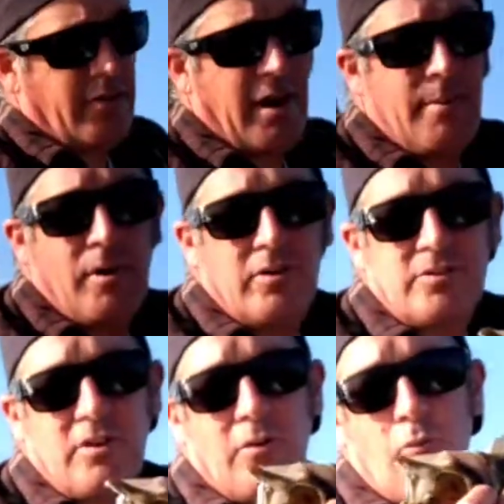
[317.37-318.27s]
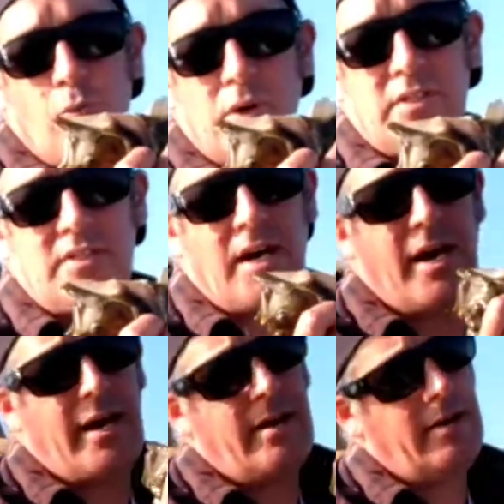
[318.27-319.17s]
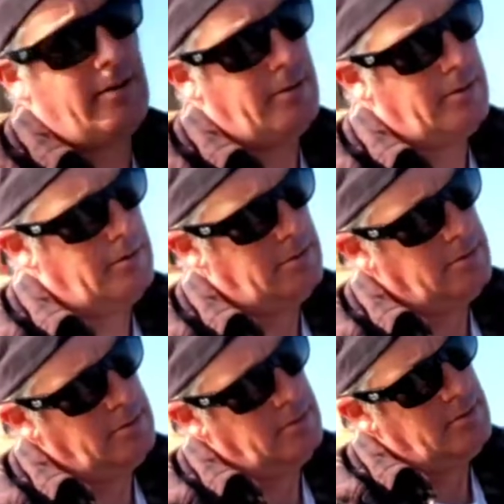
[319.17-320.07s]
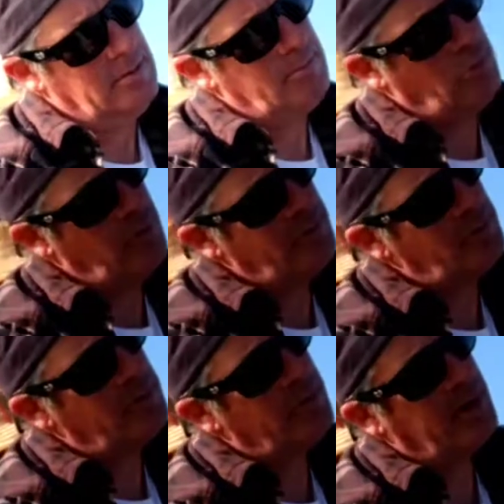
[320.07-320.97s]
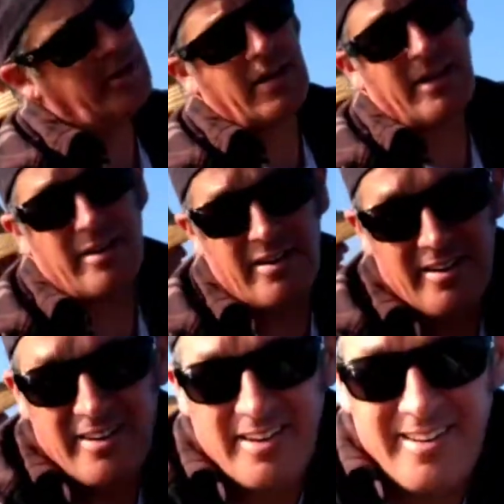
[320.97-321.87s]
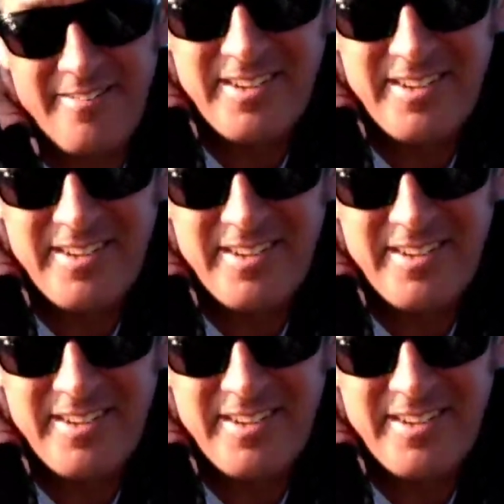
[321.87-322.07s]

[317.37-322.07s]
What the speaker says: their eyeballs are on one side. Both of them are right there. I don't know if